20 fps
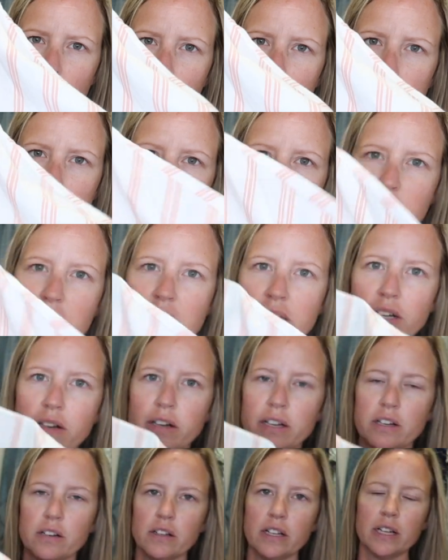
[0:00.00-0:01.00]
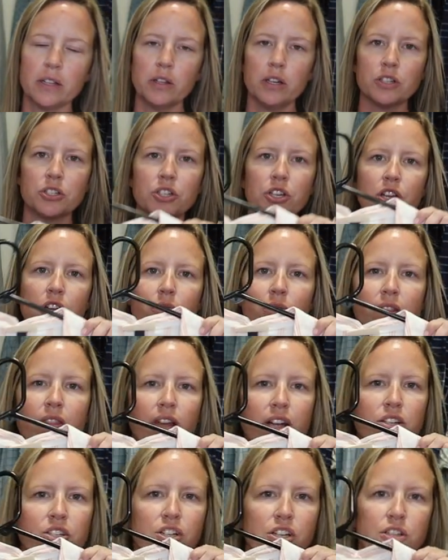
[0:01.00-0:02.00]
loose material. It looked cute with
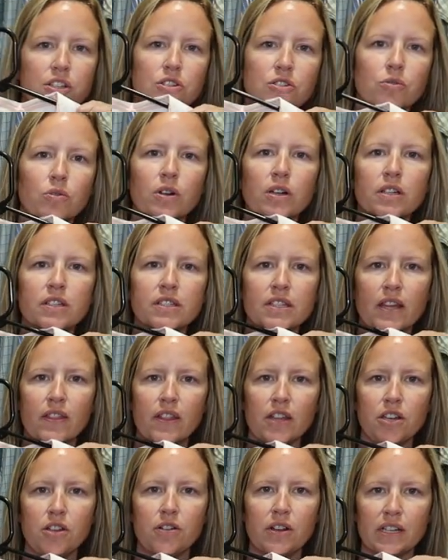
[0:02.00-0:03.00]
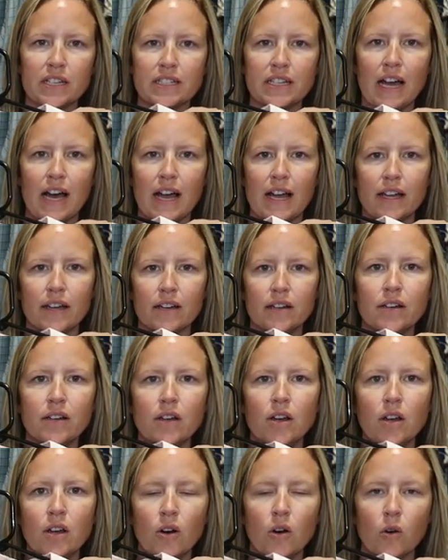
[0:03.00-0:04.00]
like jean shorts, and then you could tie it
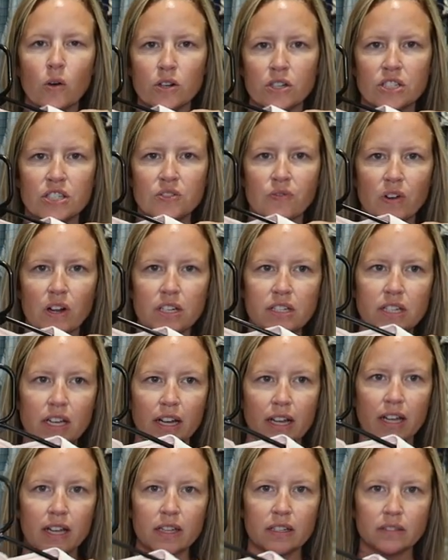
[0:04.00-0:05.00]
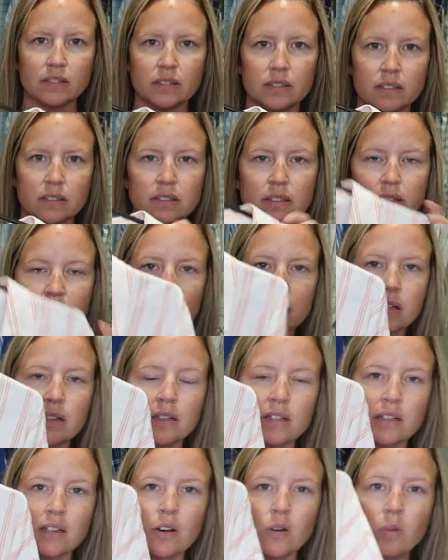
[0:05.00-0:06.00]
or just front tuck it.
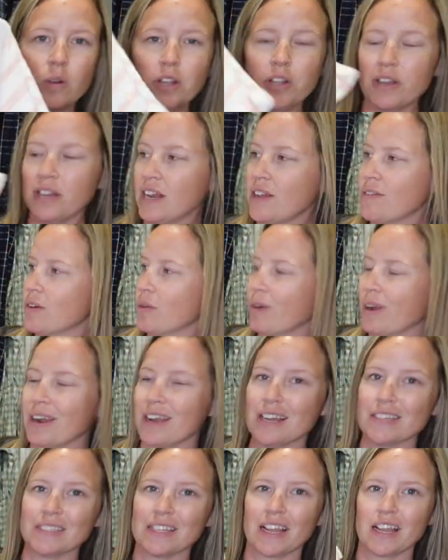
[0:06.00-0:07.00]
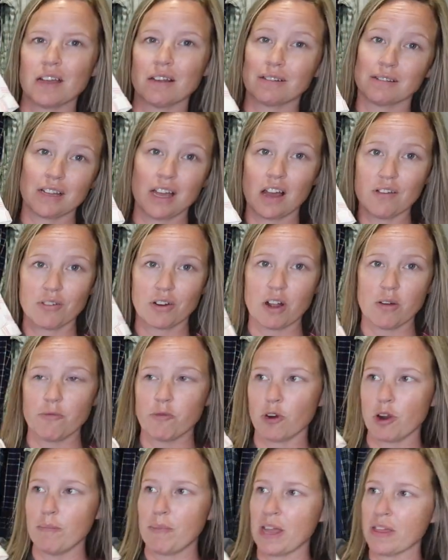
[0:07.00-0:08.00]
Or you could even wear it as like a cover up
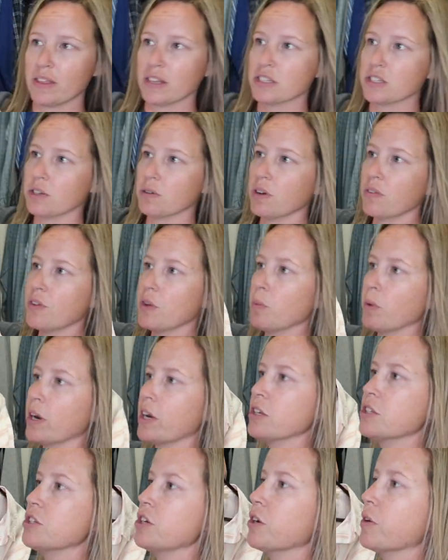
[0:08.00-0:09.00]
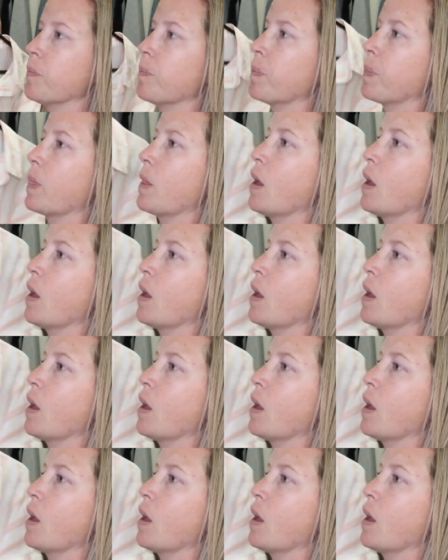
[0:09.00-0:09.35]
for a bathing suit if you wanted to.